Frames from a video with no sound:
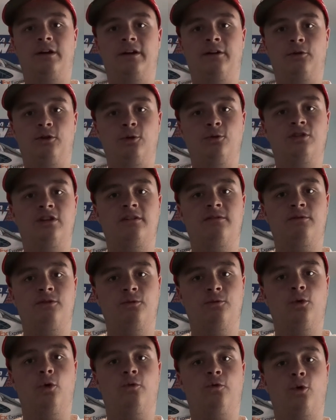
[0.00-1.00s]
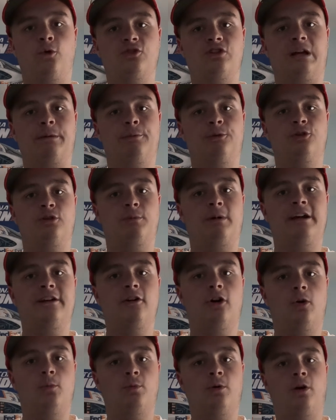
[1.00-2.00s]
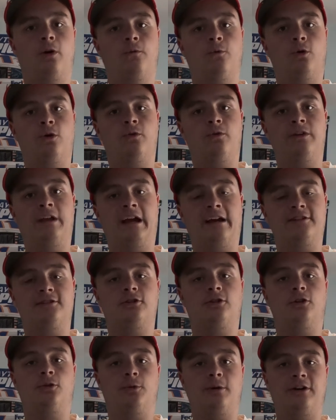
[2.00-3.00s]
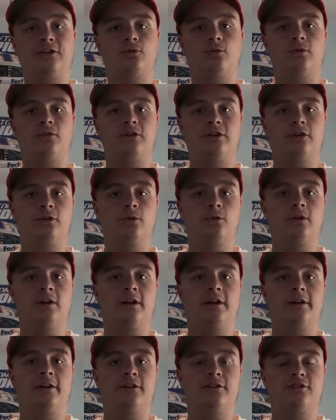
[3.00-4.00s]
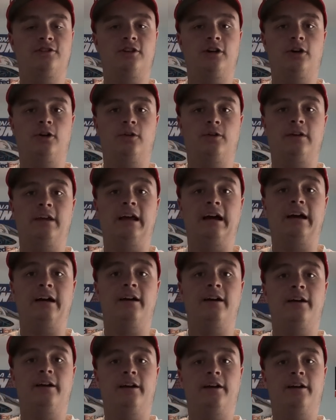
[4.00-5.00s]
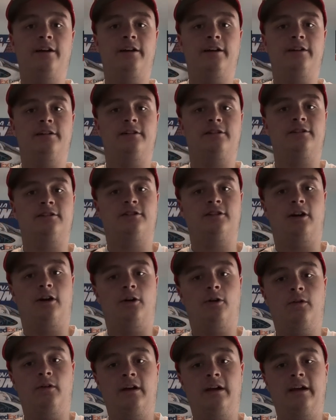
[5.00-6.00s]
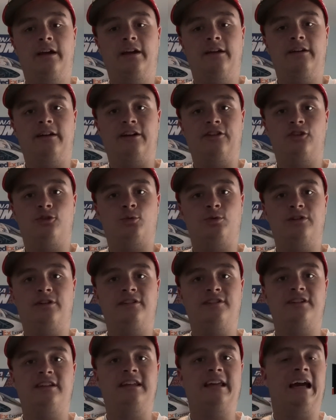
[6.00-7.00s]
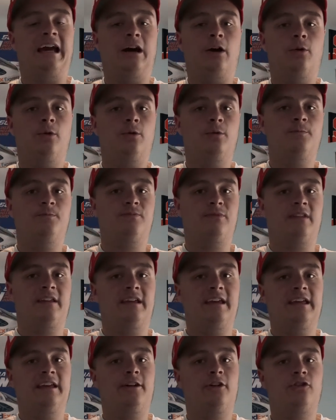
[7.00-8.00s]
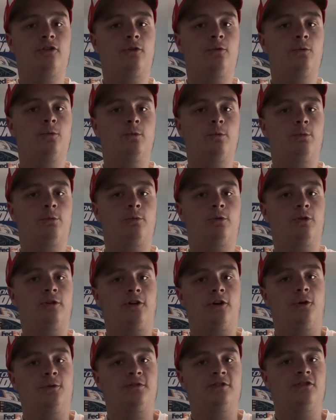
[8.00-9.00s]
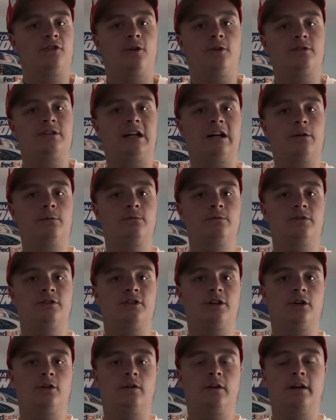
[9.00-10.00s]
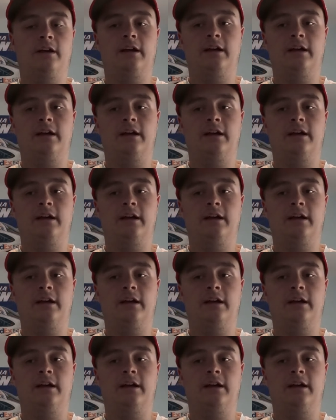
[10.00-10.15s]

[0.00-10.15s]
using my GoPro for a NASCAR race review. So yeah, so I just wanted to see how it goes and turns out. So